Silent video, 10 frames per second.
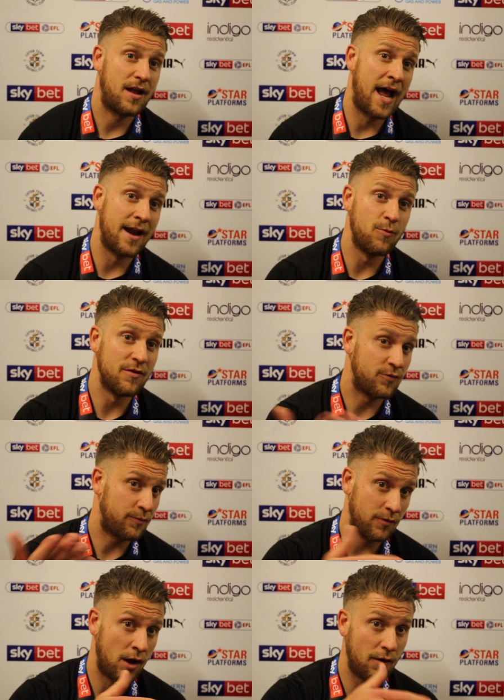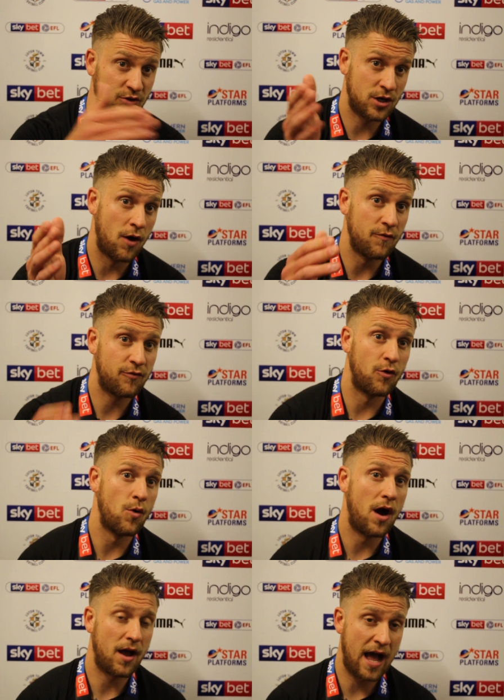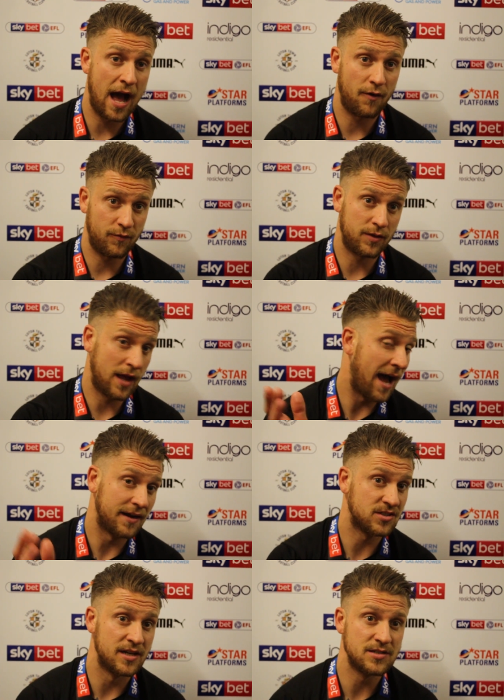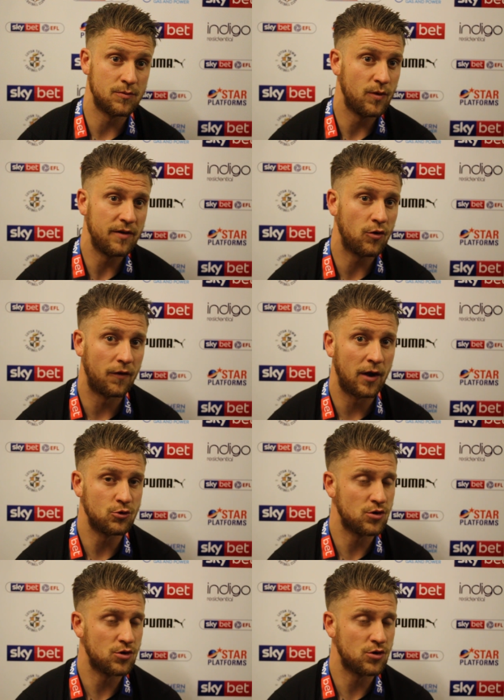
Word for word: and we've uh, shown throughout out the season, we've got no